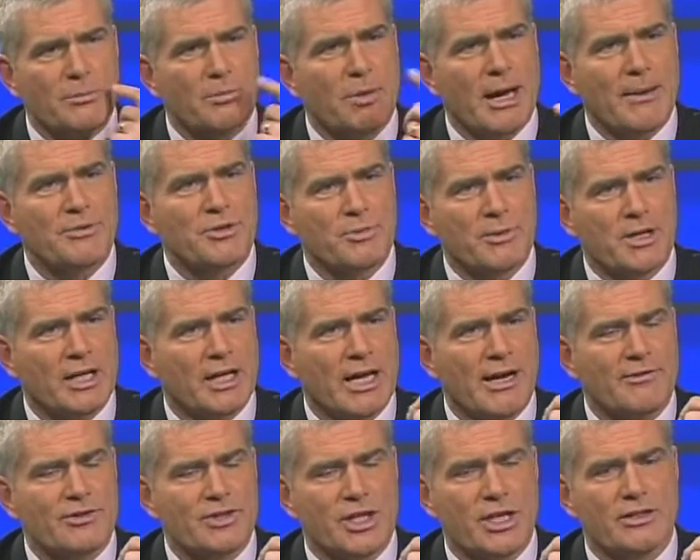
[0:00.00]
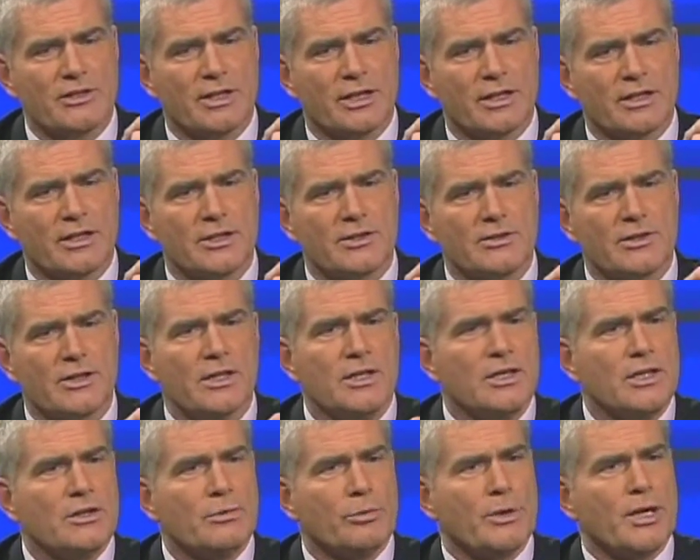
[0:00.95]
that pops to me in a conversation like this,
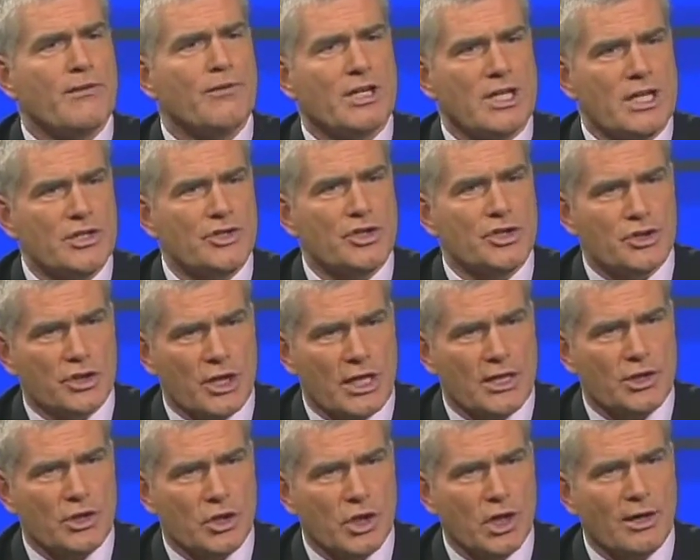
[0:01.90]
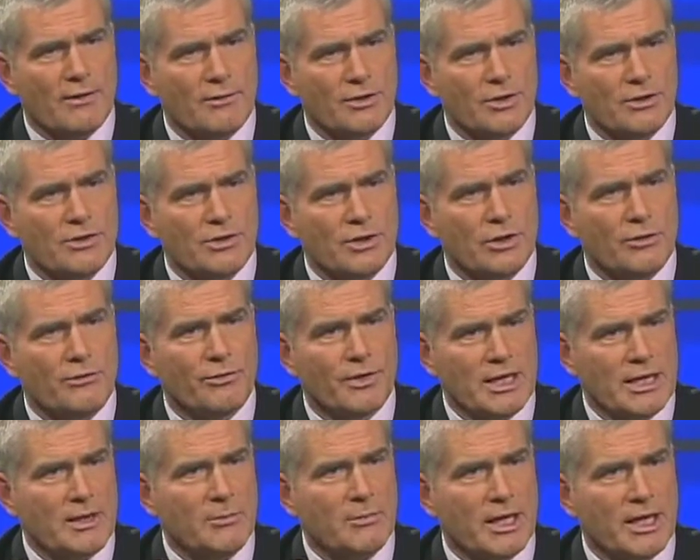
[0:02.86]
we have an easy shade in the office.
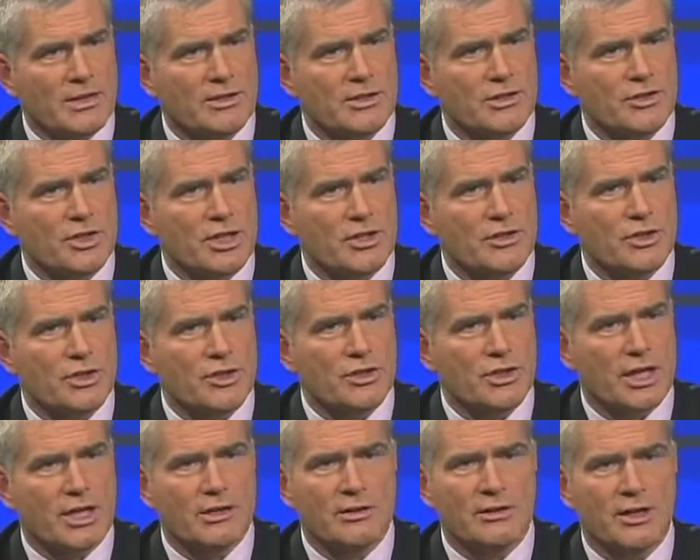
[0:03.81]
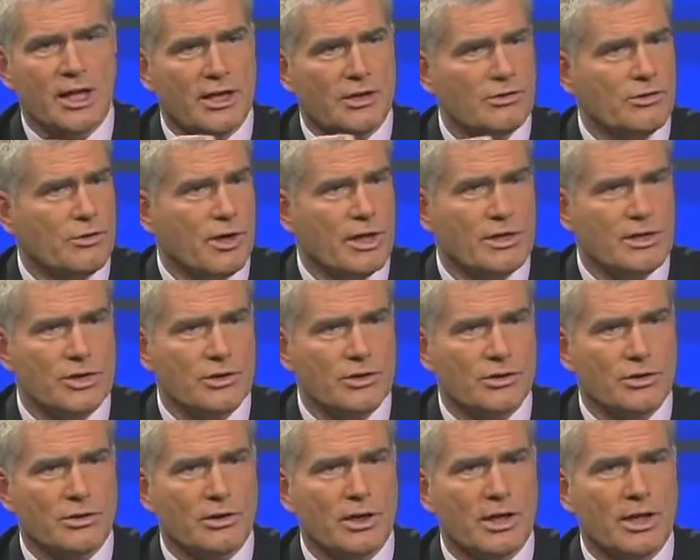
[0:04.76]
VDent makes this easy shade, takes great
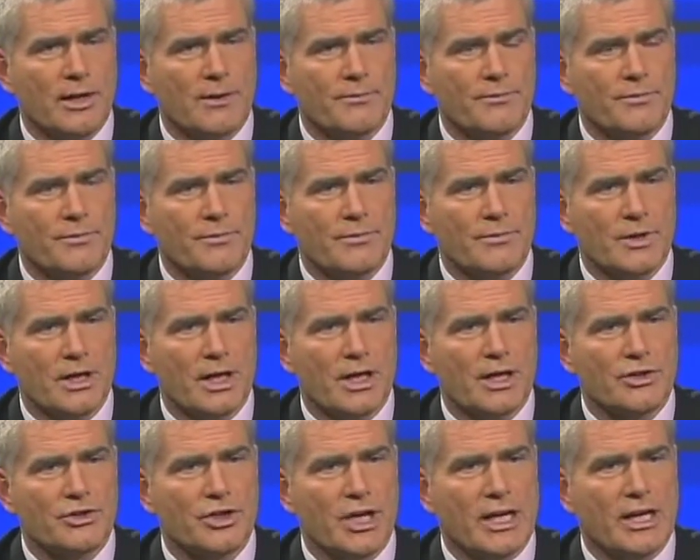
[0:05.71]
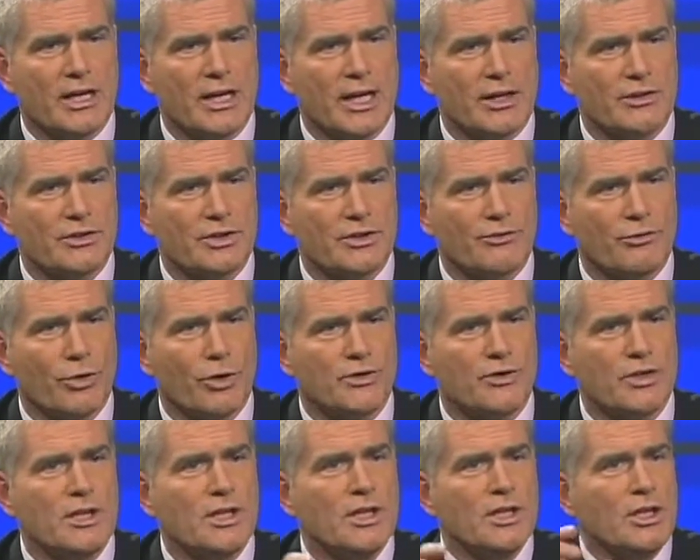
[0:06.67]
digital shade analysis for
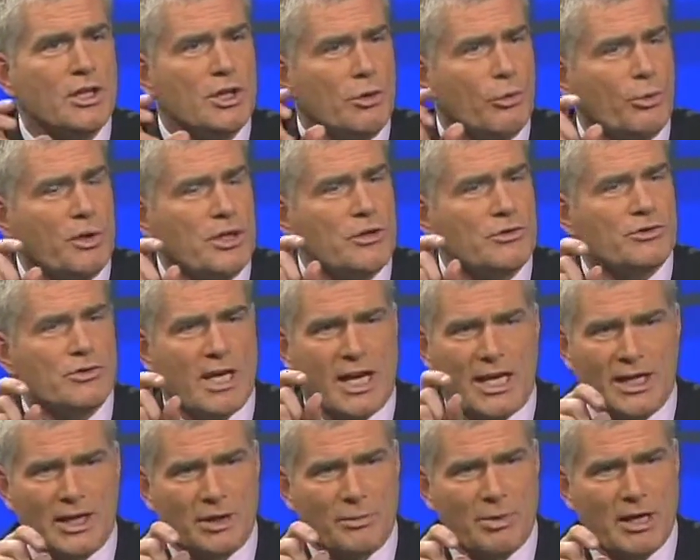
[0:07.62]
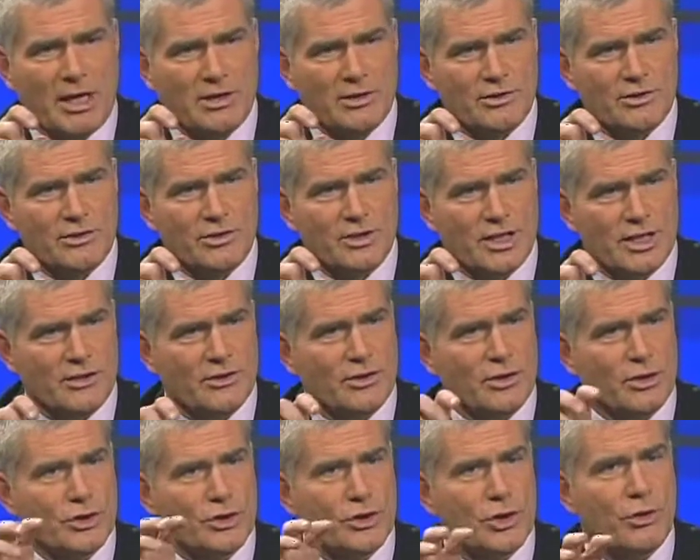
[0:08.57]
us. We use that on the patient's teeth
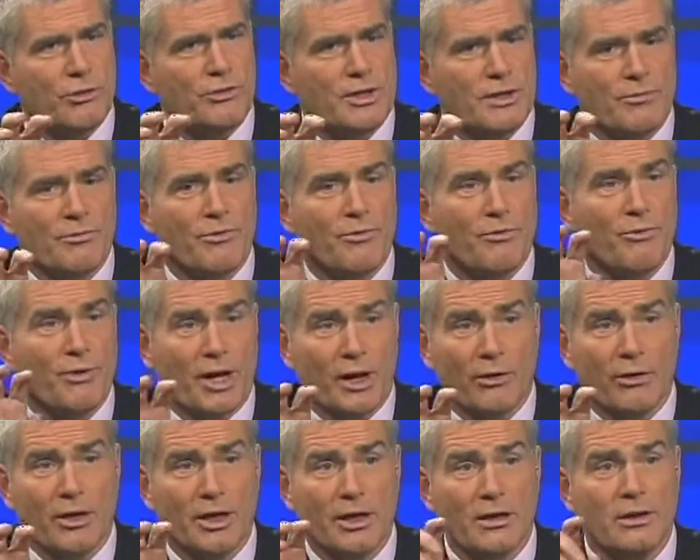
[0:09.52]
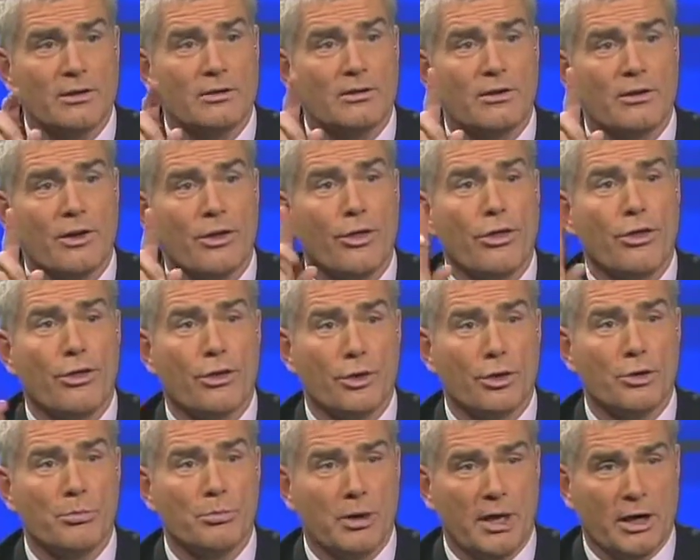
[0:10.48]
to show them very
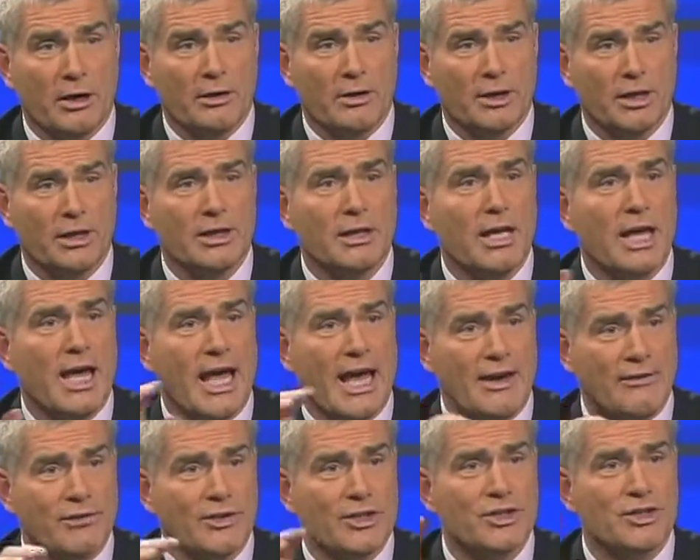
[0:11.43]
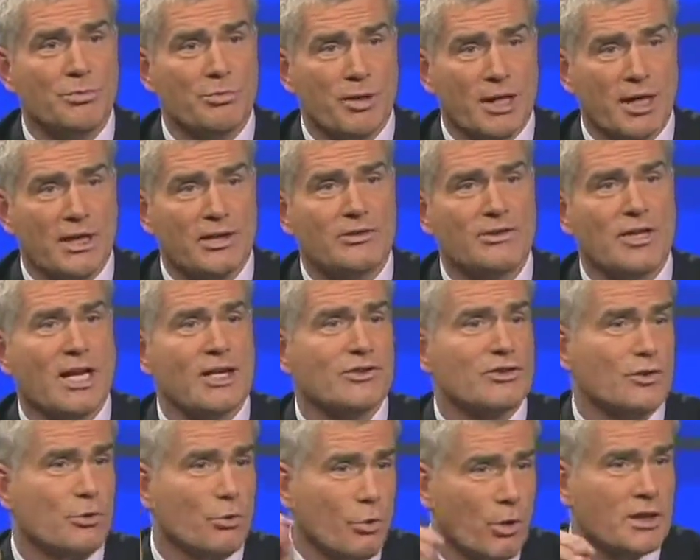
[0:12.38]
third-party, evidence-based
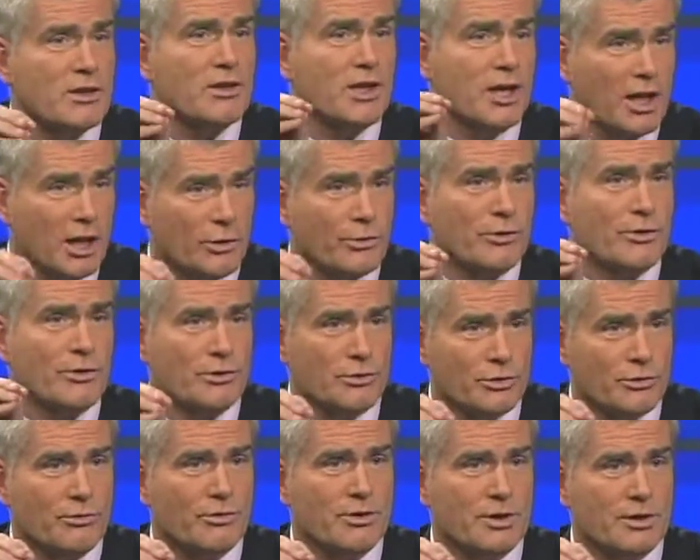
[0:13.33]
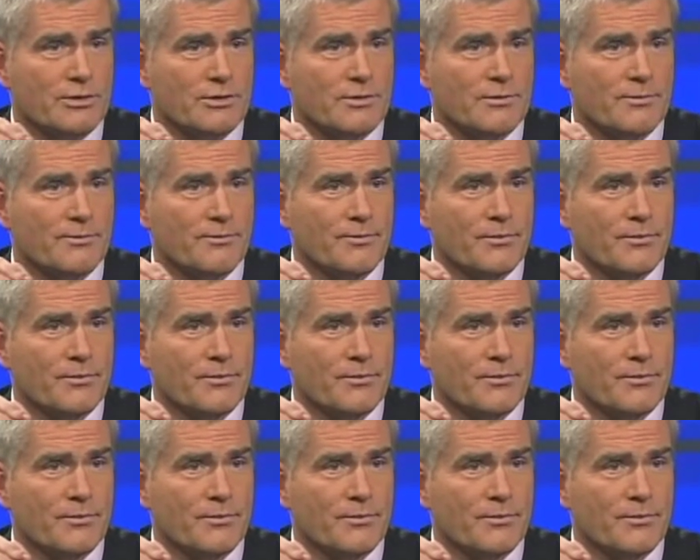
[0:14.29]
as to what the color of their tooth is.